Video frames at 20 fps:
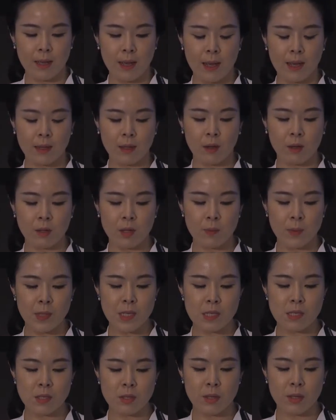And
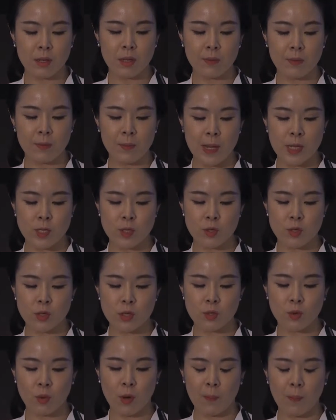administrative
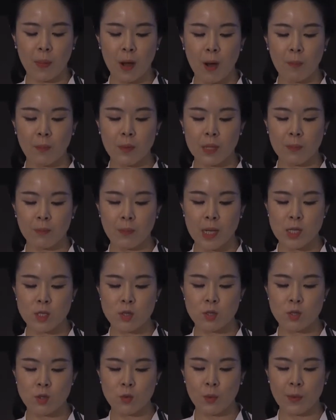measures or public
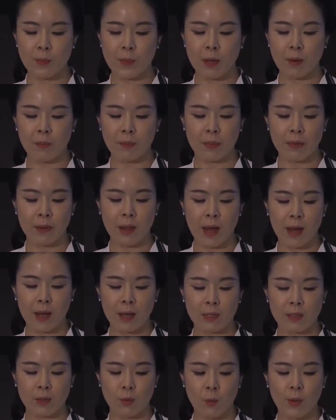measures will be
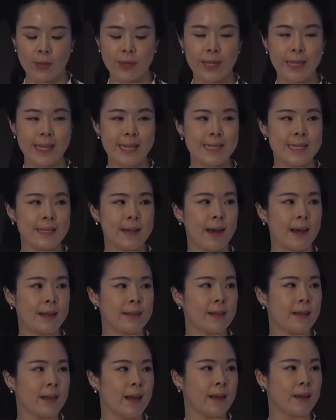applied when these
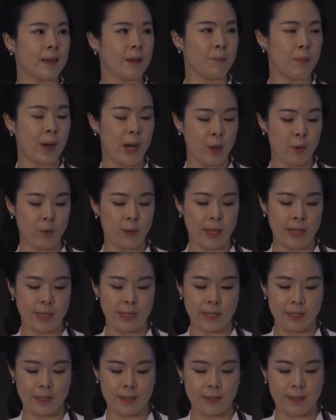guidelines are
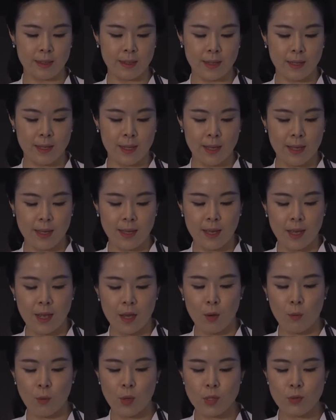violated,
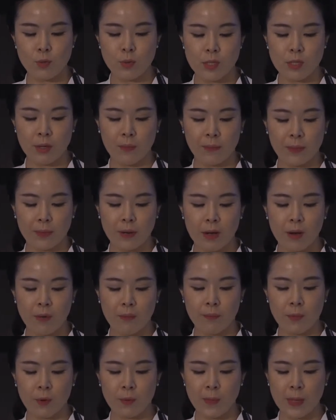which was
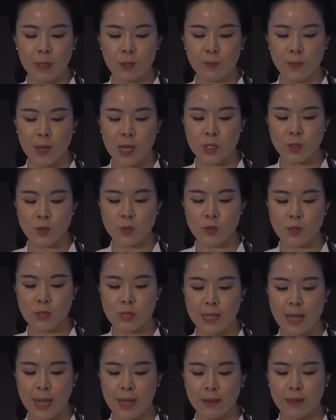applicable for
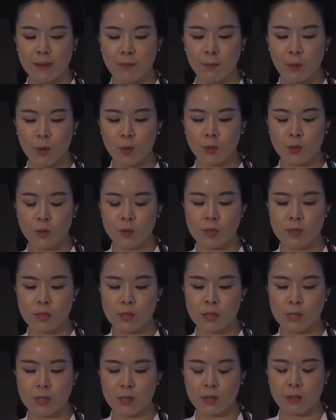manufacturers and
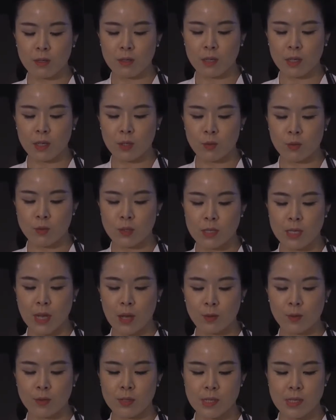importers starting in
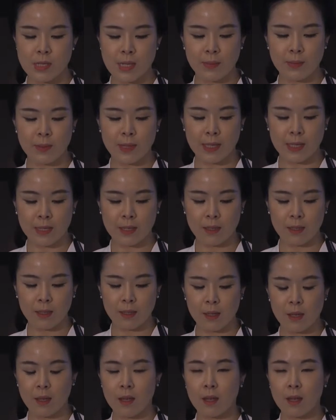2017,